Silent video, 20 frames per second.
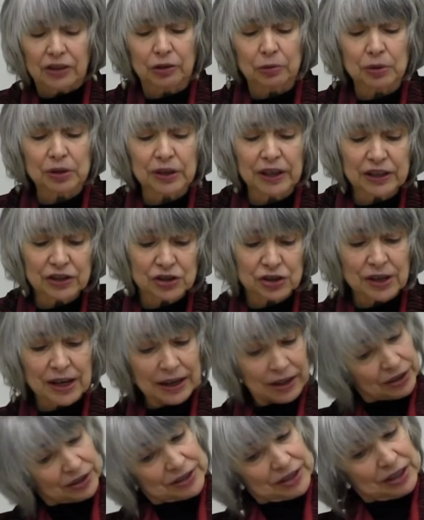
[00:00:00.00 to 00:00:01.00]
the
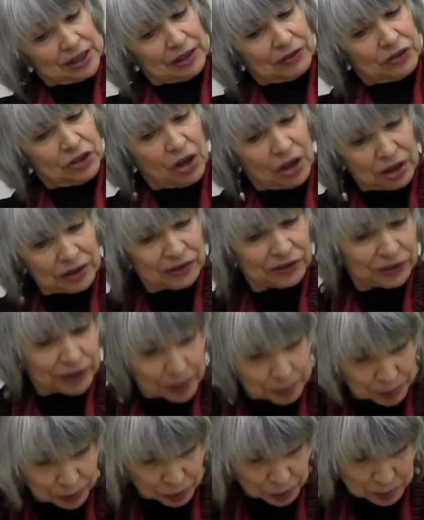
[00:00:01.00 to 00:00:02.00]
relationality of non
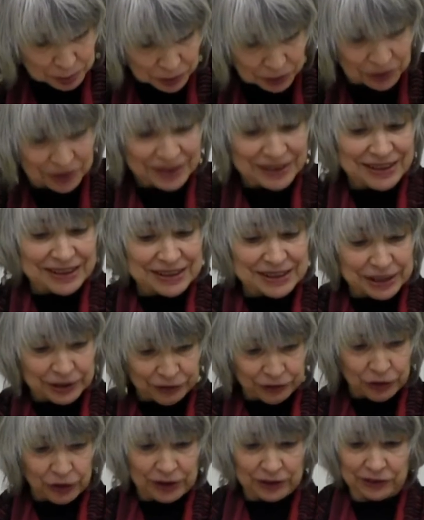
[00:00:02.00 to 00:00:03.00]
separable
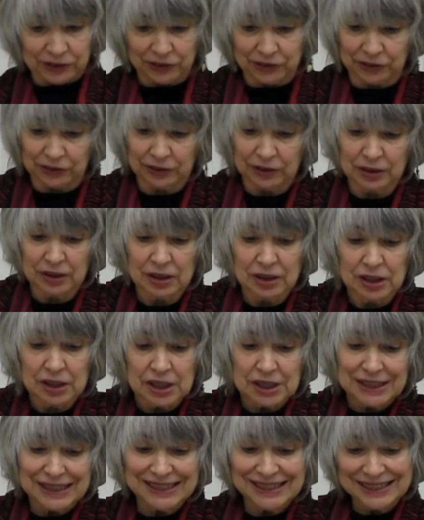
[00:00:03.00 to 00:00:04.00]
difference,
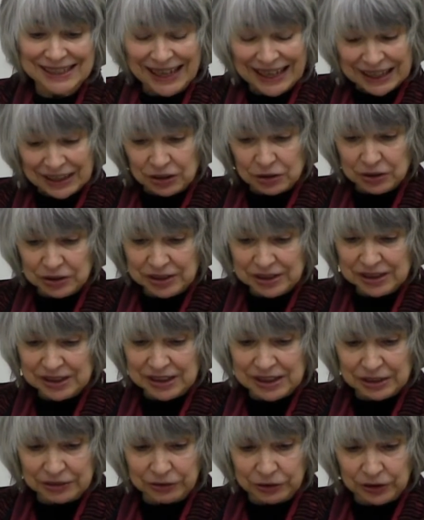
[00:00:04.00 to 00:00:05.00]
entangled
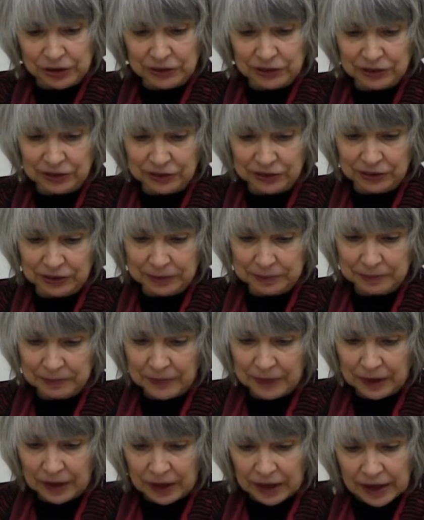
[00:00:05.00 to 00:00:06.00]
difference,
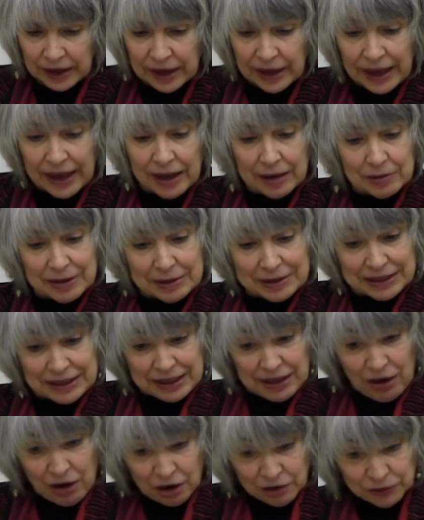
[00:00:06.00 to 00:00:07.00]

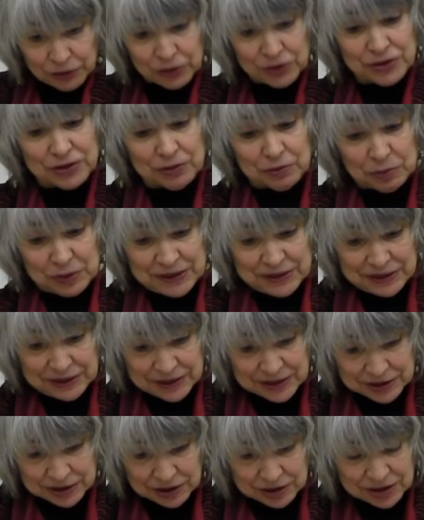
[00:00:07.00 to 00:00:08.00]
offers
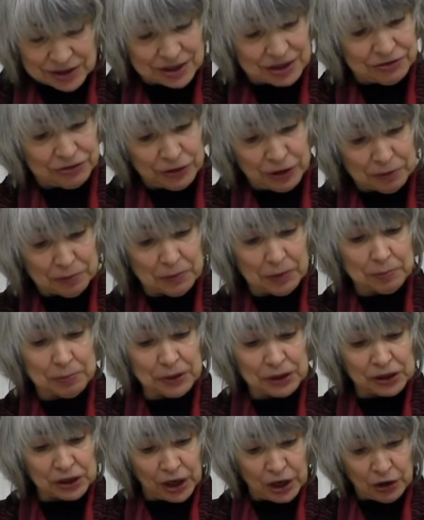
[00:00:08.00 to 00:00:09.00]
resistance from
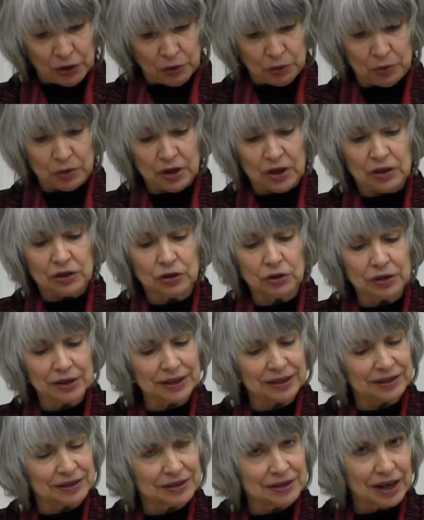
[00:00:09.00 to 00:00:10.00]
below to
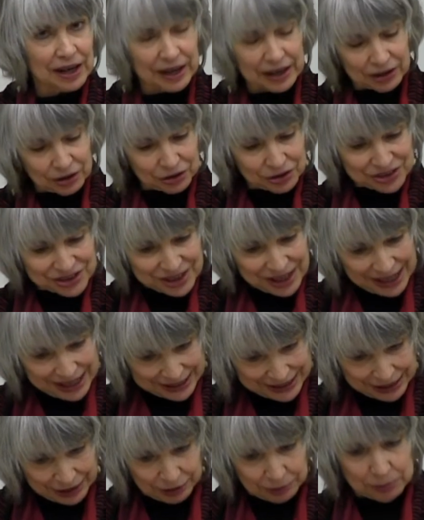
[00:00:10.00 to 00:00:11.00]
the entire
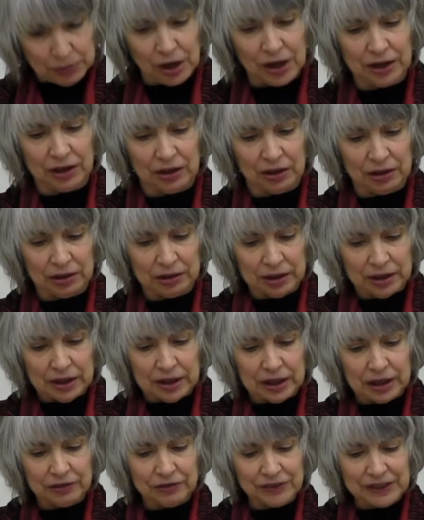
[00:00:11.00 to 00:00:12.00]
takeout model
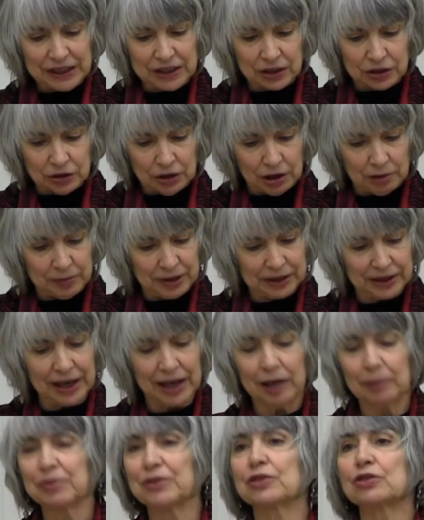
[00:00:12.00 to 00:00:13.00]
of economic
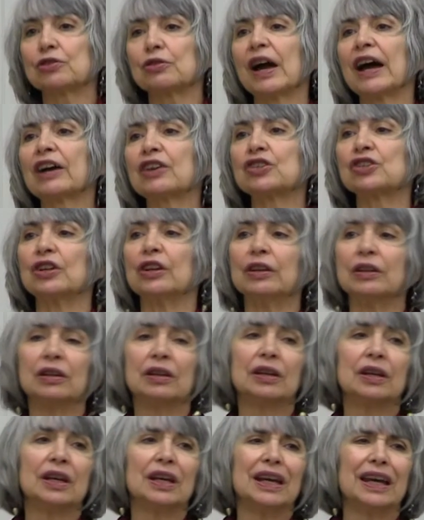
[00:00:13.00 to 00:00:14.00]
abstraction
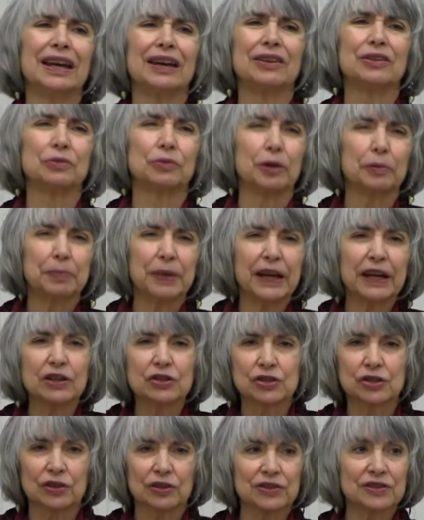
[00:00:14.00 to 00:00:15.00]
and
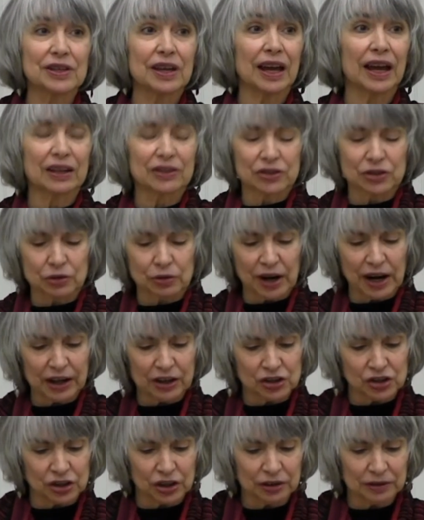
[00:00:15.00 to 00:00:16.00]
rapacious
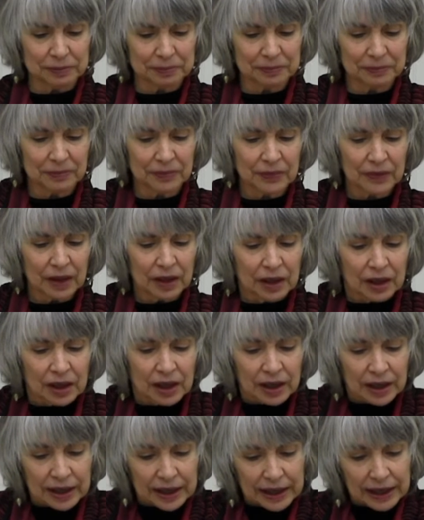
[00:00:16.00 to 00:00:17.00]
extraction.
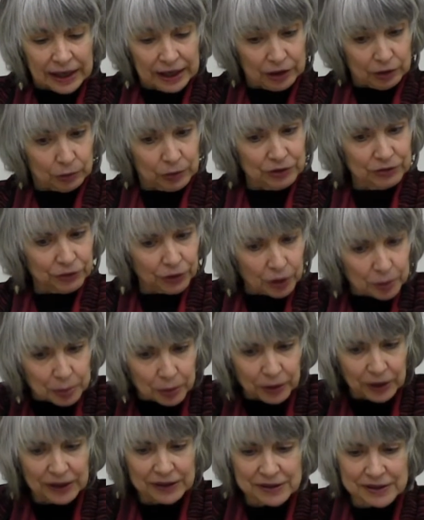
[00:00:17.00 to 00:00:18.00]
It
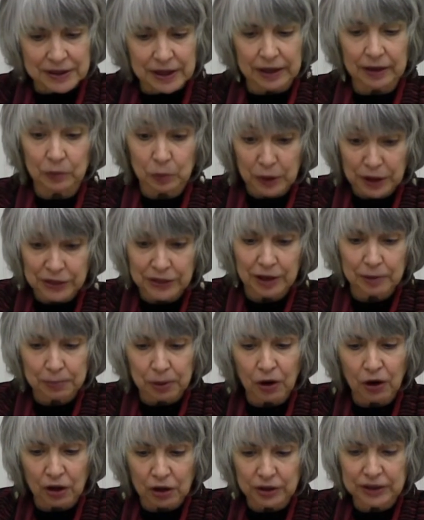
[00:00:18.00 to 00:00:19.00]
reverberates then with a
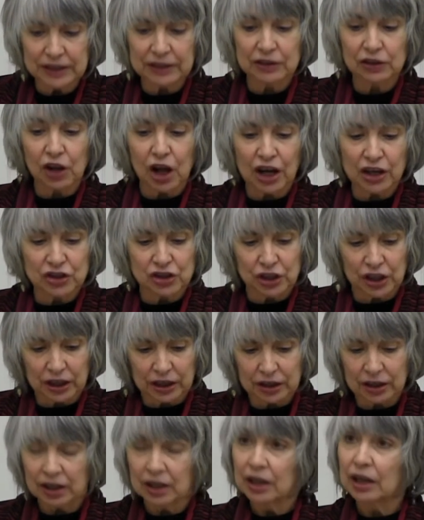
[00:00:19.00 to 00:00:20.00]
Pauline
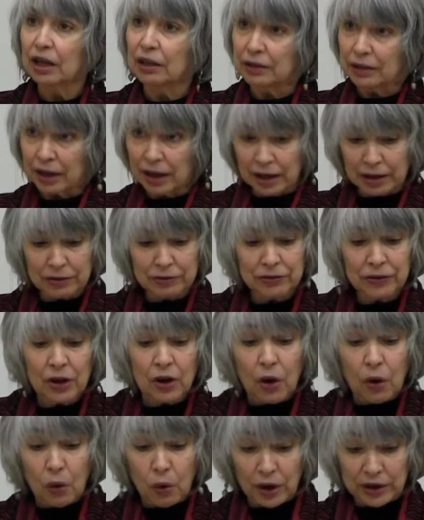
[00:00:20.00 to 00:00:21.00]
logic of
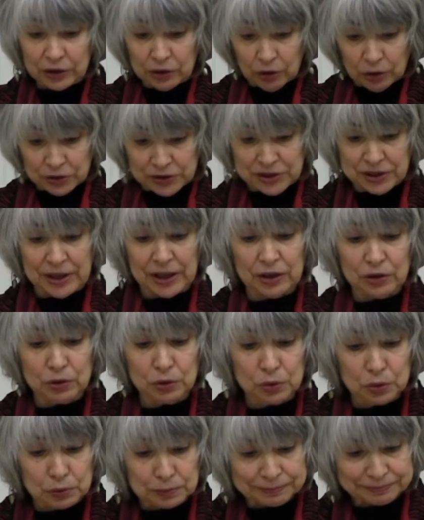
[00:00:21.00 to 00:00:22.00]
oikos
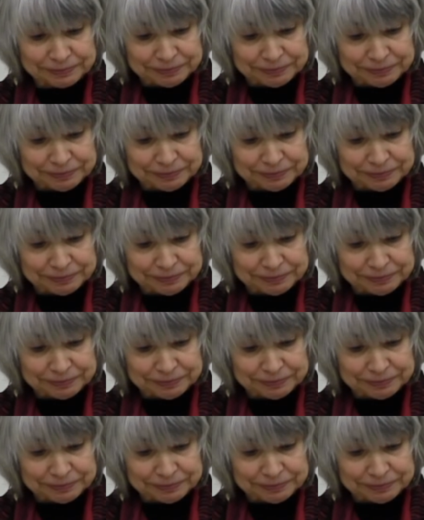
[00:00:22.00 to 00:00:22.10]
theou,